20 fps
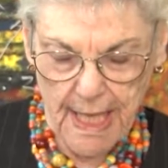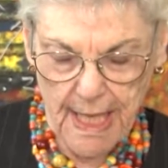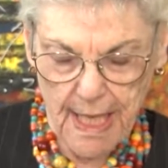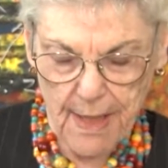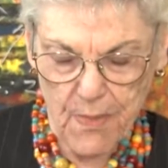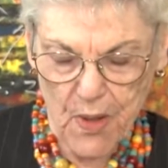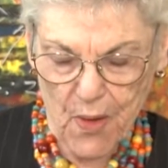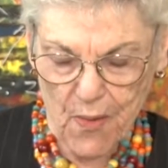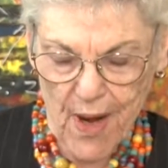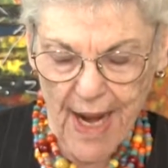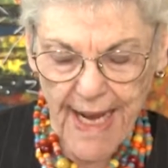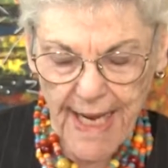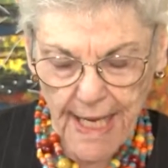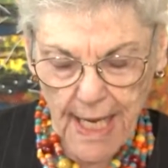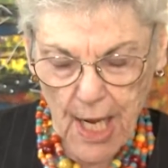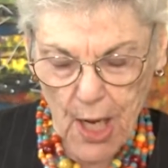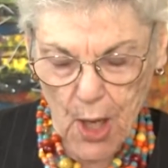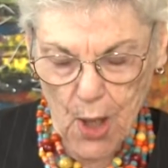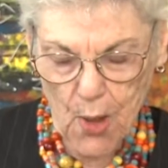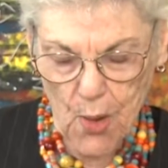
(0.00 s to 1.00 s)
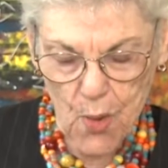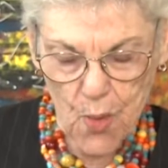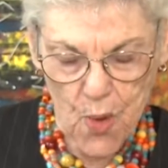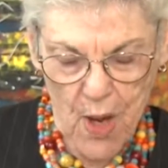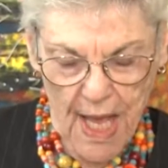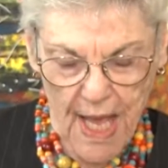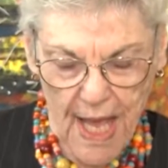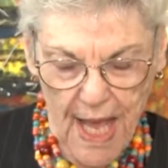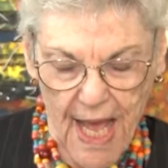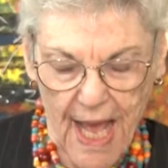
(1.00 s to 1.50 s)
Marengo,
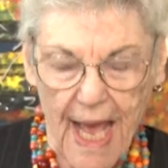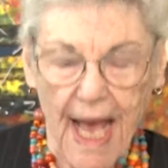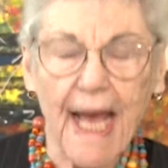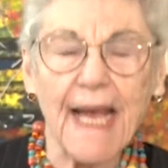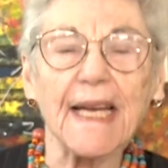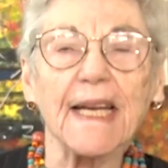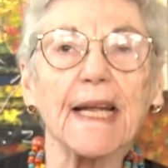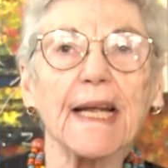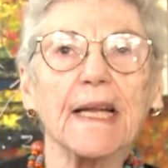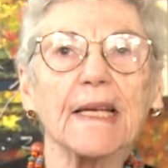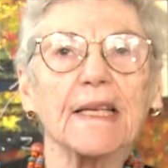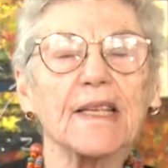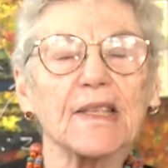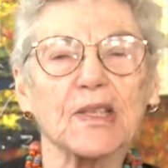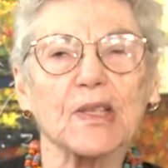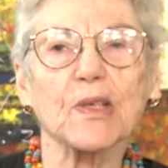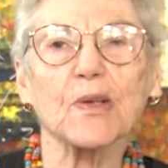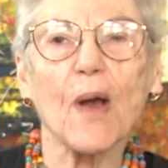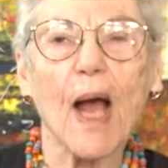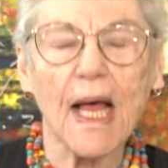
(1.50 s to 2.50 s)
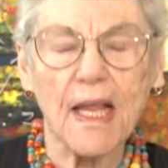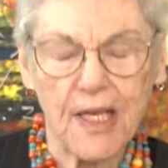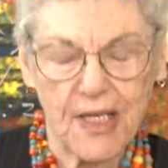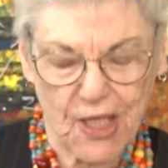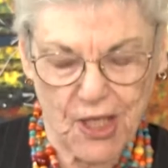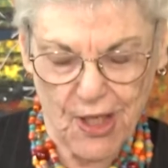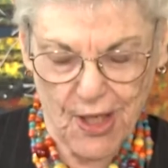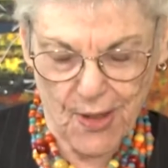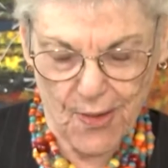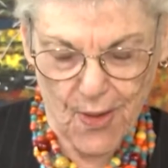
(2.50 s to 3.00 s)
and an
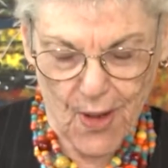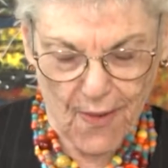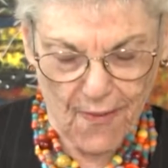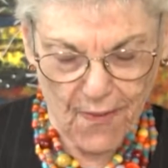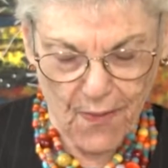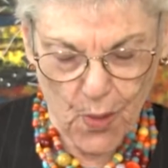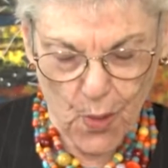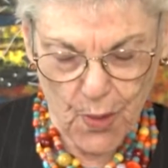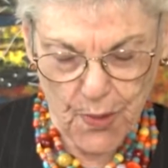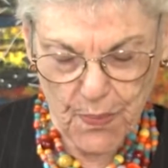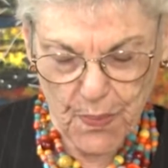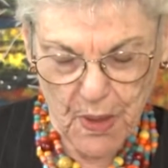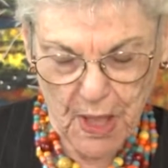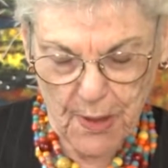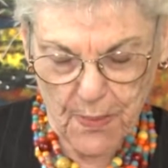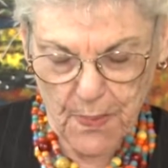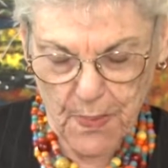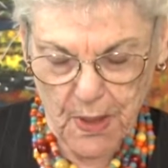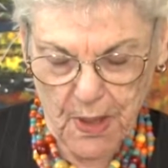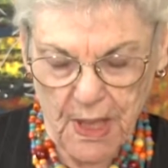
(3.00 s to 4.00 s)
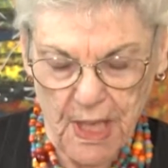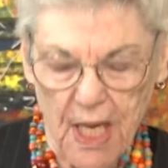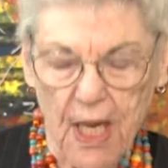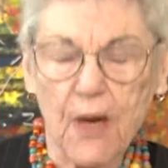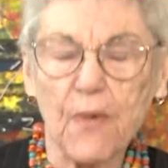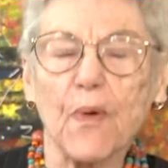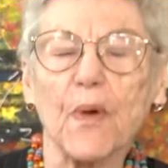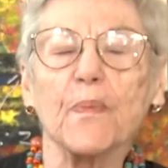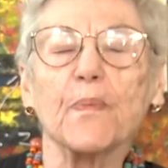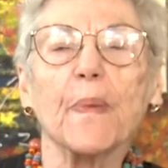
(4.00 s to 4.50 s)
astrologer of all people,
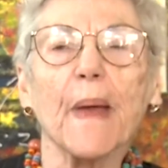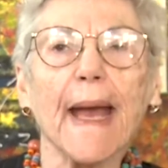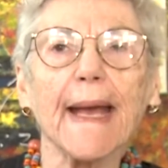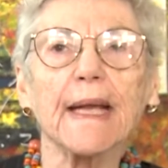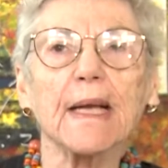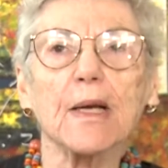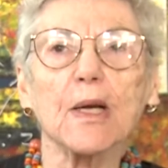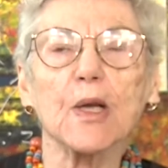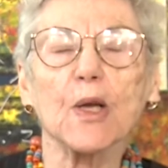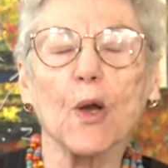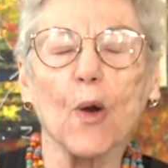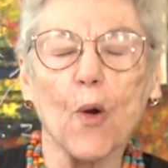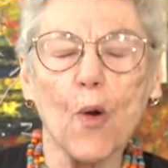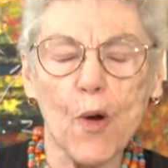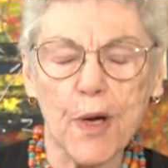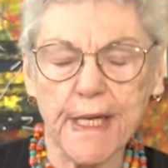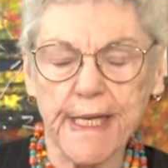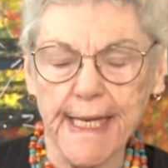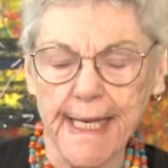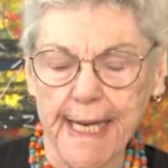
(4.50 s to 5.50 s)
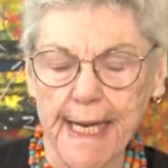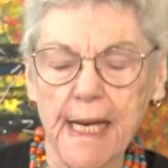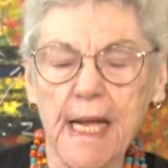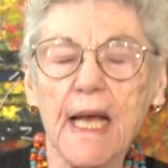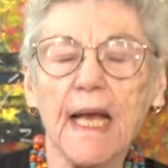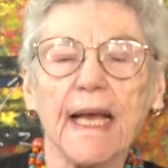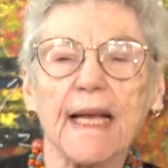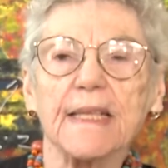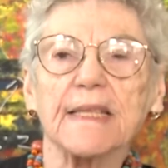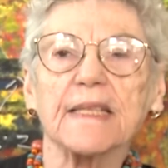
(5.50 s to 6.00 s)
Rebecca Gordon.
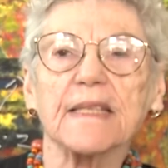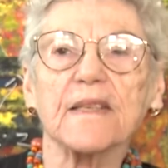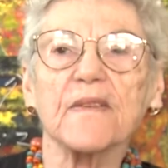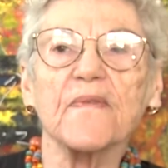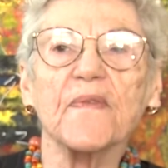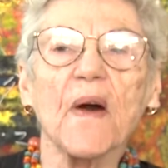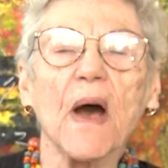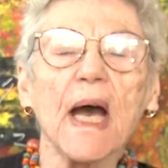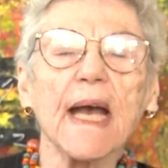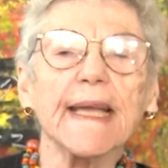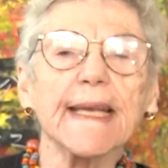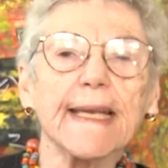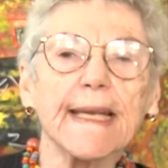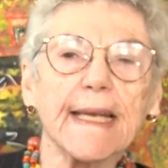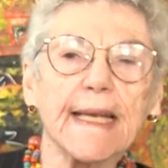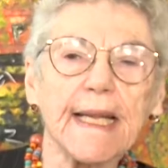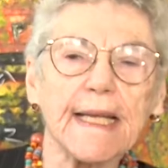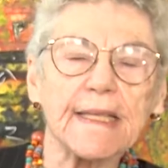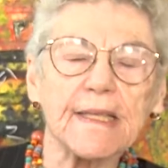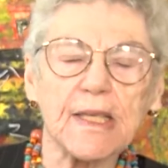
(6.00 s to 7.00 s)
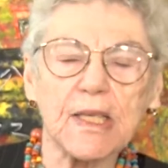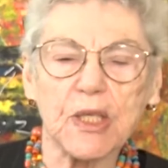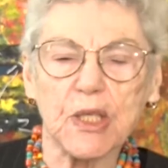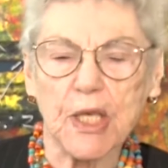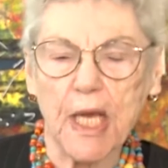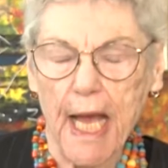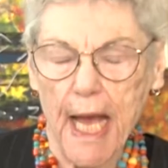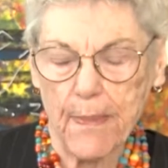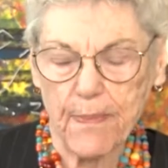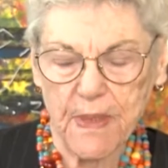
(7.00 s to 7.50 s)
It's divided into
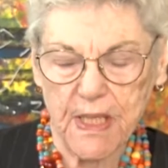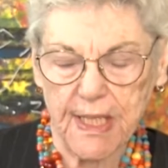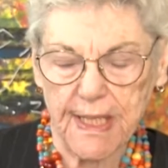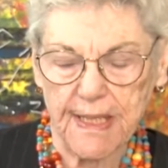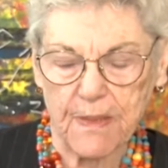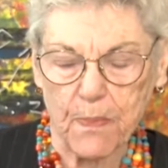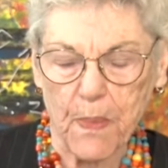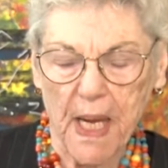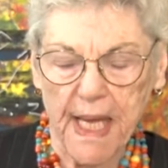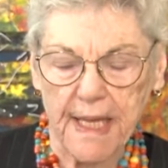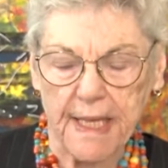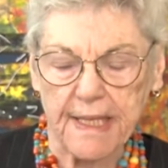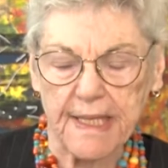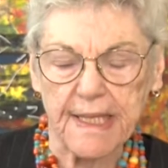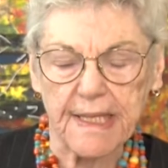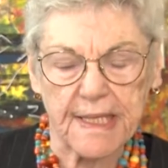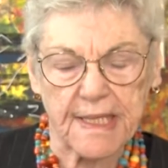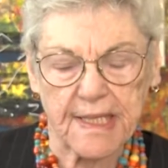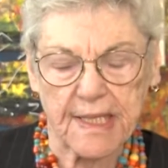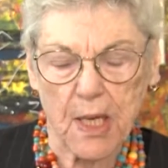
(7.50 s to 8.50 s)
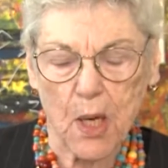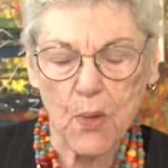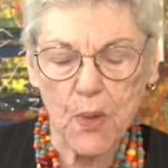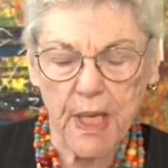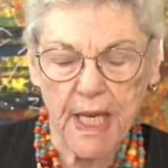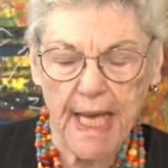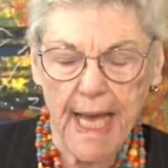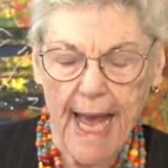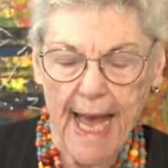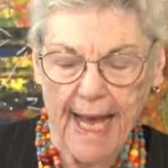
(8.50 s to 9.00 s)
chapters by the
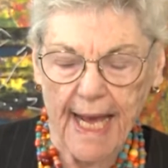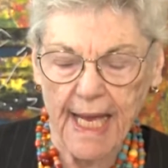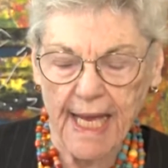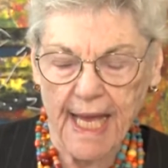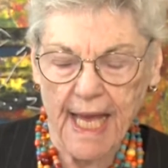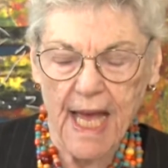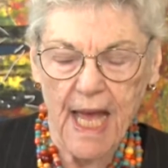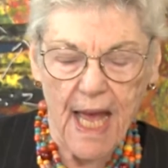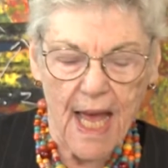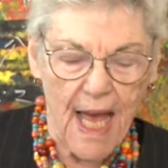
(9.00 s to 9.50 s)
zodiac.